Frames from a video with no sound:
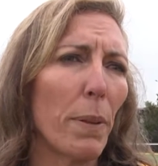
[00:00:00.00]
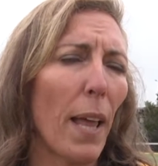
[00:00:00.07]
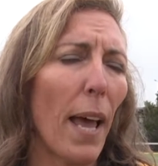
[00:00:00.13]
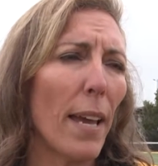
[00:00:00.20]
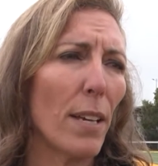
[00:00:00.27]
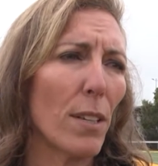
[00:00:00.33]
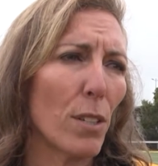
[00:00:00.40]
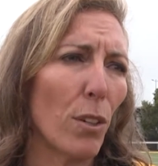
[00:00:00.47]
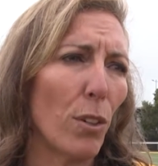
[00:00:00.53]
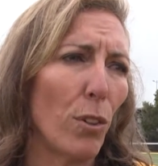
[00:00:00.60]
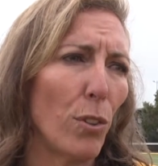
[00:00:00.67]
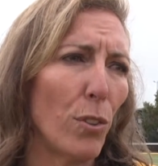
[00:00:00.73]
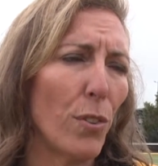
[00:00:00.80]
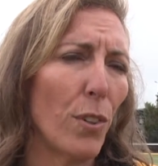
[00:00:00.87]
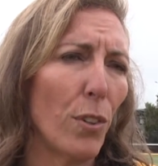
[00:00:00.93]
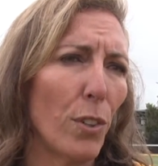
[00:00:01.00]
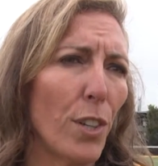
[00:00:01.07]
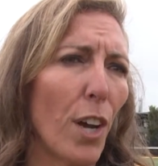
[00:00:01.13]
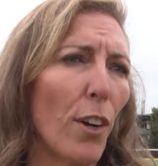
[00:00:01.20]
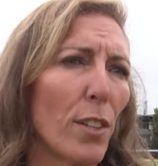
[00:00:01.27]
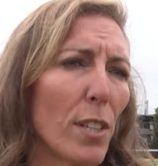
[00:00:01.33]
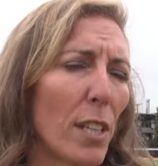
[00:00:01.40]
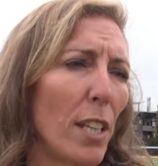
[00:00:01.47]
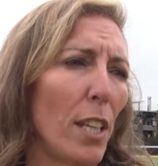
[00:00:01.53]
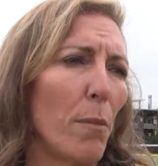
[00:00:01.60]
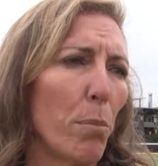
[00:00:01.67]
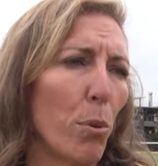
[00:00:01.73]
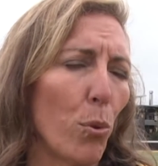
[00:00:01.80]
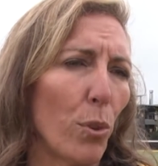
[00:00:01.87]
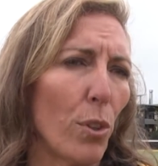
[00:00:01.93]
players who don't see the
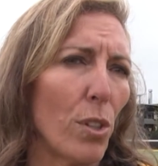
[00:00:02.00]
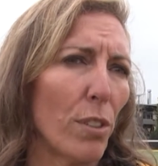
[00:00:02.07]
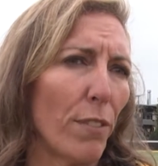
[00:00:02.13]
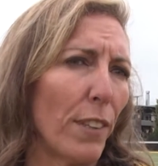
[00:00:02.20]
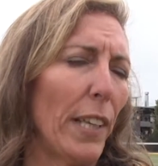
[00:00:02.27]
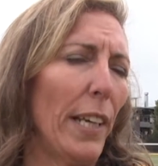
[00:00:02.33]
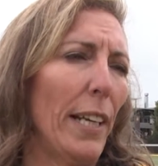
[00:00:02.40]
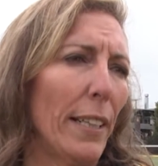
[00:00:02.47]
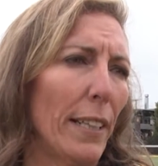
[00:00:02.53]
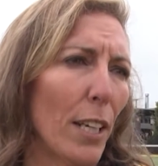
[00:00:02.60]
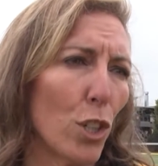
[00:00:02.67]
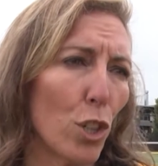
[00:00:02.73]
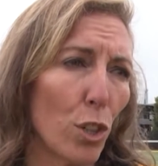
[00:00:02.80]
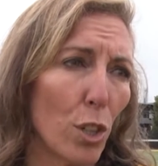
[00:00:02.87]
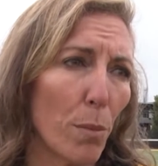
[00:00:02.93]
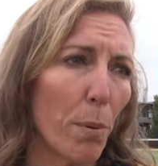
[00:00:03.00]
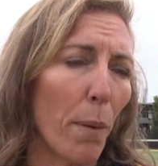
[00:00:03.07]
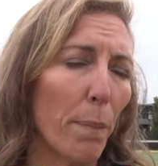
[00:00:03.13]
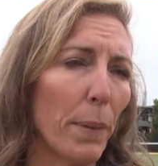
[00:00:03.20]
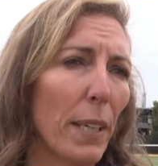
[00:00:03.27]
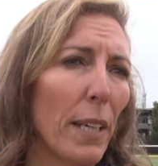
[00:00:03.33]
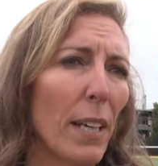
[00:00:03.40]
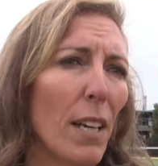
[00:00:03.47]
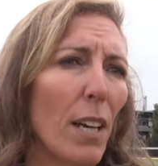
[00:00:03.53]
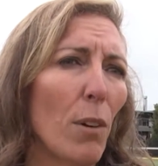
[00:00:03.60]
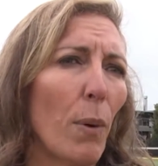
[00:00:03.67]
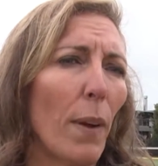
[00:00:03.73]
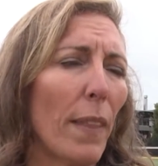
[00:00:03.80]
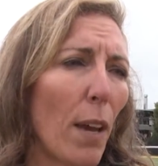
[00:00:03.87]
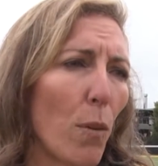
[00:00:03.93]
importance of cleaning their shoes properly
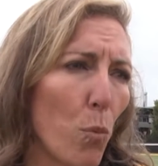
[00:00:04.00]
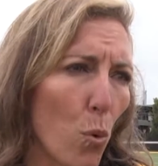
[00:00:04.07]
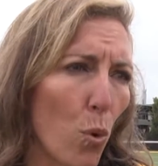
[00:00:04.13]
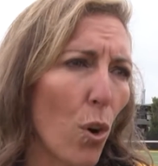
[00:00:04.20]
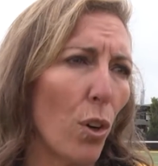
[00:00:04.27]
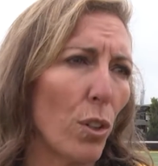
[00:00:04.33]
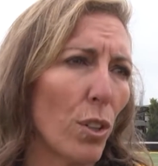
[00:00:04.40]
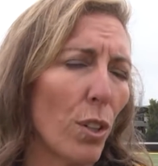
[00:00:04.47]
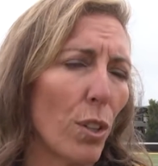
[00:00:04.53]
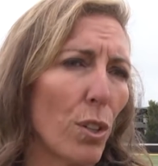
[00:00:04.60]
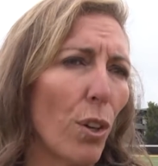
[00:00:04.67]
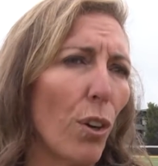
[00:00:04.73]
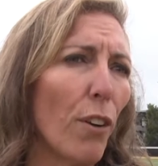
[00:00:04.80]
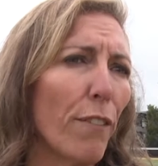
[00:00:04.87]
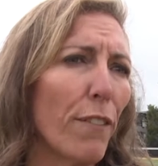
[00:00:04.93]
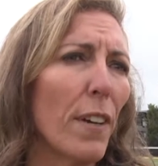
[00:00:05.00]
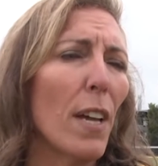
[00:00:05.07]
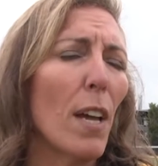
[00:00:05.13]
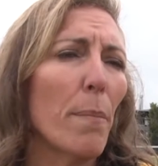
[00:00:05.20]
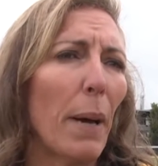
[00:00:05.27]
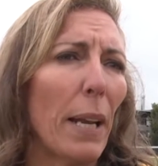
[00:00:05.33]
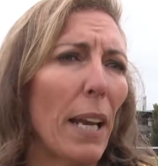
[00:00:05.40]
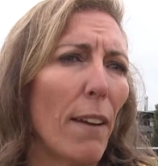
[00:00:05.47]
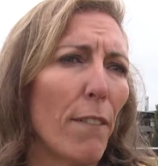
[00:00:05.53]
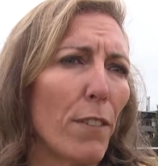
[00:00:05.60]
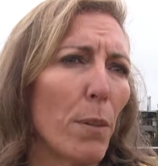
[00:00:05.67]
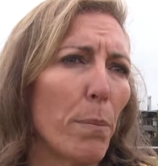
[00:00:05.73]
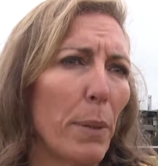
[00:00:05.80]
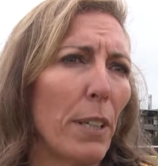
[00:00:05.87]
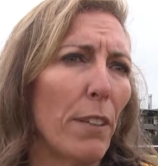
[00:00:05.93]
when they walk onto the turf. But
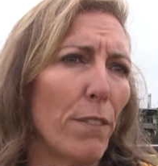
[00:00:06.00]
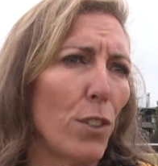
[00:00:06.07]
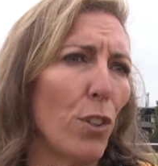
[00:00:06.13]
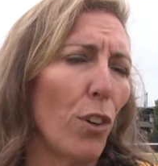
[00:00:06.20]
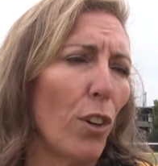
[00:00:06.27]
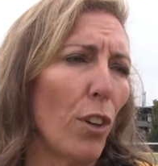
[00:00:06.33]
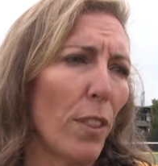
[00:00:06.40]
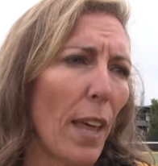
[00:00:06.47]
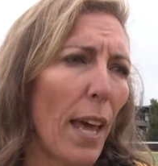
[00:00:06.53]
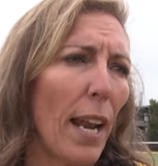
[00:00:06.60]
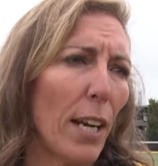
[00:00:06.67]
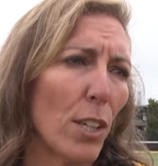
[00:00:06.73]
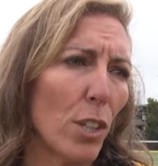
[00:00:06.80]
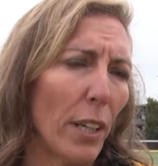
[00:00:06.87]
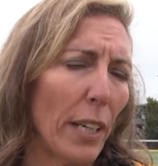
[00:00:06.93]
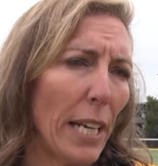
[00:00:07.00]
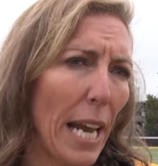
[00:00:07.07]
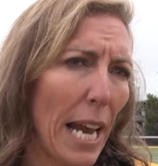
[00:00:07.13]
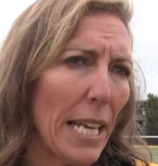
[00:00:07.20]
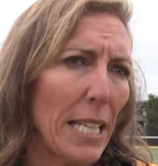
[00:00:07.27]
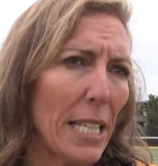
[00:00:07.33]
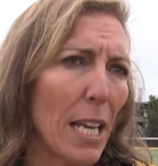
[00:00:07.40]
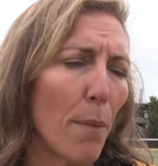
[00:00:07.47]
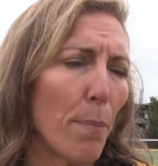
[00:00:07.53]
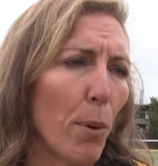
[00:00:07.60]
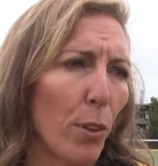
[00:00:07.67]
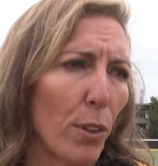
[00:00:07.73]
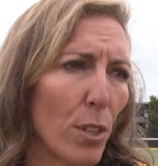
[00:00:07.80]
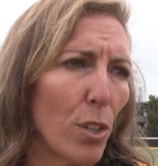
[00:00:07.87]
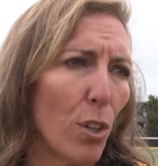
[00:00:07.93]
every bit of dirt that actually ends up
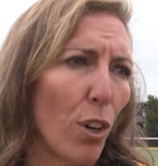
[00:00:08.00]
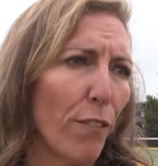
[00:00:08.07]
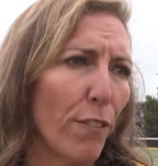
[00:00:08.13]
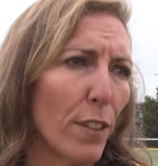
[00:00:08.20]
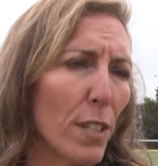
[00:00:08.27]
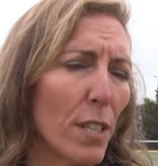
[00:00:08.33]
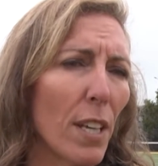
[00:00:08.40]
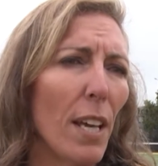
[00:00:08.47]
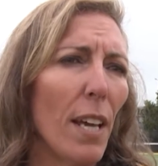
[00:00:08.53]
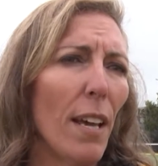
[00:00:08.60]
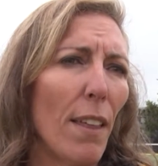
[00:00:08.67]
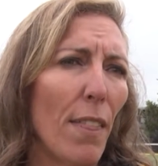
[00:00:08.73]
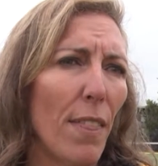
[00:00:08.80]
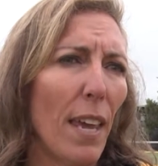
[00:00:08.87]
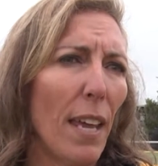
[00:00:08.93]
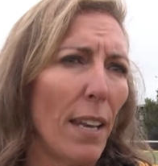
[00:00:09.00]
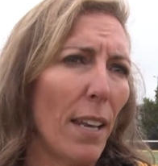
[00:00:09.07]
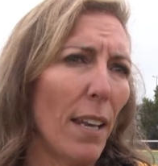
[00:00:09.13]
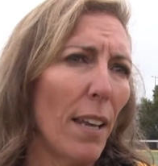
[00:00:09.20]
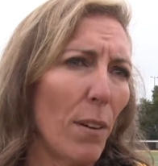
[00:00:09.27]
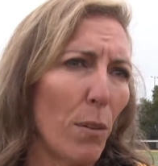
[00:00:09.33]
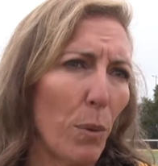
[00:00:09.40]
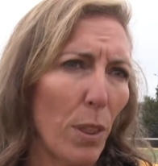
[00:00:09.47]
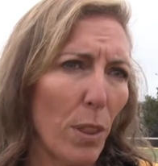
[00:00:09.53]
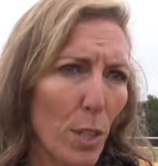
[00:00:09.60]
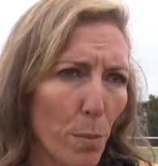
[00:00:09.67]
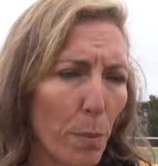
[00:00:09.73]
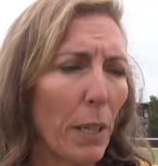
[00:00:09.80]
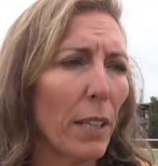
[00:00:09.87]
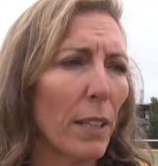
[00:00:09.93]
on the surface, then with the
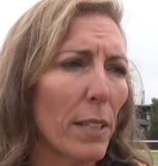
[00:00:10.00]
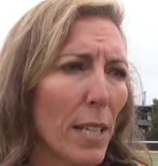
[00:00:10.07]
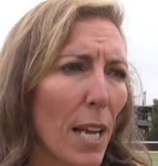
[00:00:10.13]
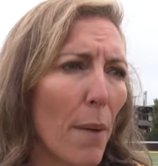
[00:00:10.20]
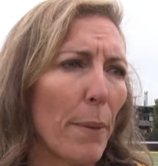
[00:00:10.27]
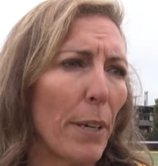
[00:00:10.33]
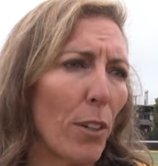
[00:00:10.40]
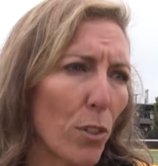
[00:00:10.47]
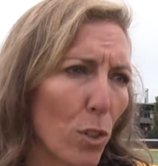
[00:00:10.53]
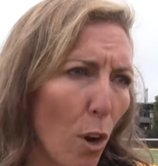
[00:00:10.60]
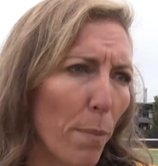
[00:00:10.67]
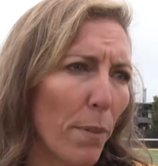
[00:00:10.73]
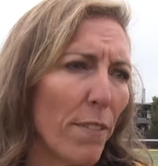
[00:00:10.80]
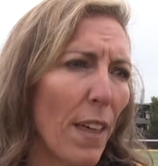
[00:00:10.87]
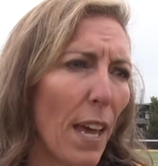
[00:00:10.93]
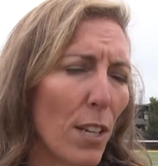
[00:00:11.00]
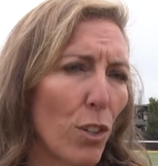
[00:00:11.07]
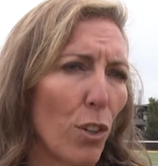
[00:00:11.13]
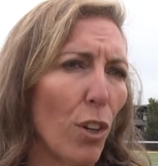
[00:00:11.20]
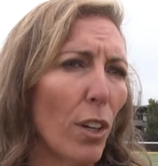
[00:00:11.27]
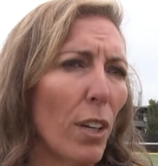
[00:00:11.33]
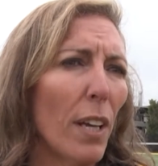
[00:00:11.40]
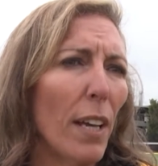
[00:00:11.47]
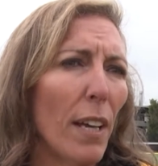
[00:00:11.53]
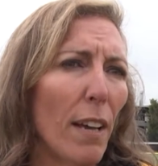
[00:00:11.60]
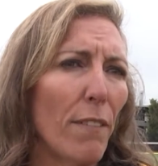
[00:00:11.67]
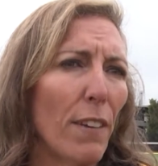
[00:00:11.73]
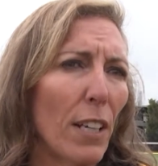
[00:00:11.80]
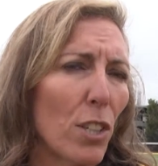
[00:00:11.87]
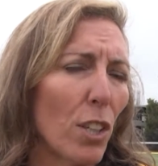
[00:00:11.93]
sprinklers coming on top of that dirt,
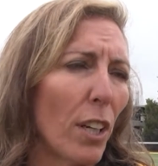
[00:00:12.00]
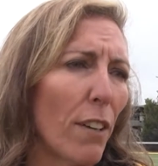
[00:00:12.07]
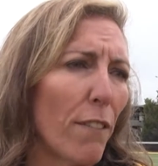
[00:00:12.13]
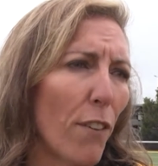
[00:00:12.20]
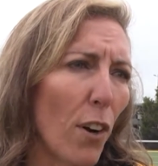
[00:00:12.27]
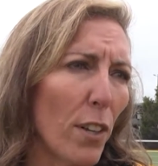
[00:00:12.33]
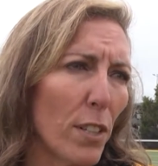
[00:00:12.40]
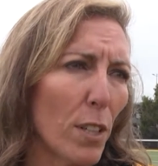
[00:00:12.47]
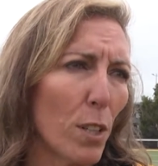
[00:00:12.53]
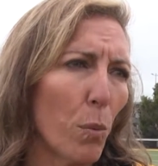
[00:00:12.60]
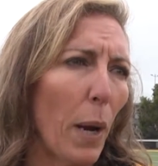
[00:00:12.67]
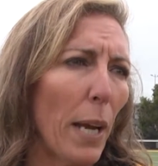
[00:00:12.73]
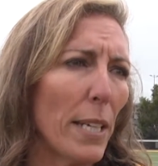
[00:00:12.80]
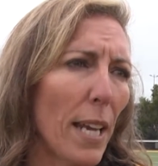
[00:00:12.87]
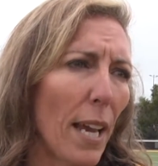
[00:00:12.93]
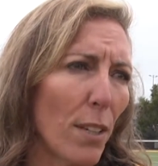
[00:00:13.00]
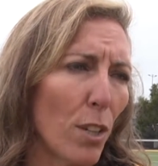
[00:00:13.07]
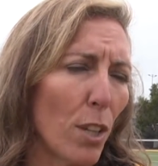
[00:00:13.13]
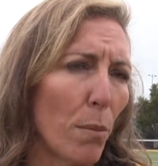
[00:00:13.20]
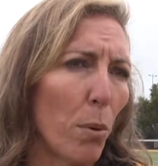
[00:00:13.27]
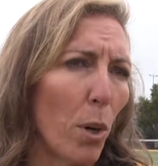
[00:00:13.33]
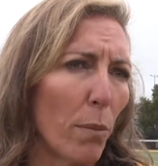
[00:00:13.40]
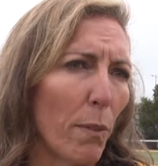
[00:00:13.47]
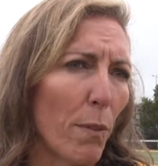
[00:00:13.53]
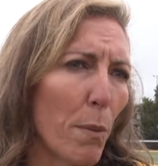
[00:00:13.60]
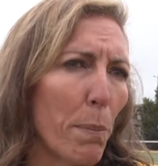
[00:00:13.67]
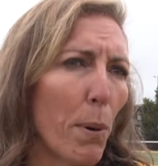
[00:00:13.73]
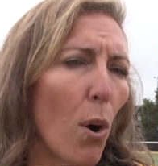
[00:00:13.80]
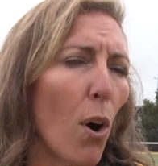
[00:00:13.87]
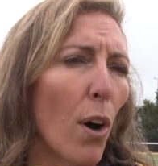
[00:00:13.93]
eventually finds its way down to the bottom of the
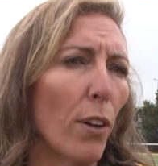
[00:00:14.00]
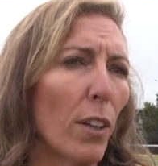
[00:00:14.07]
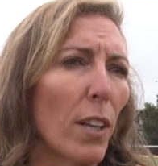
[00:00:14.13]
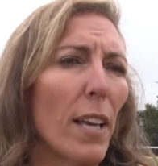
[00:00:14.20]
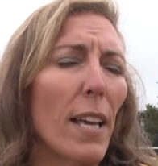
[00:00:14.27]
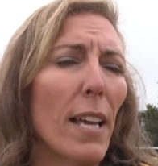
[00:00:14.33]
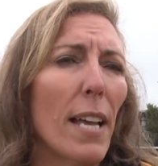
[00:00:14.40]
pile.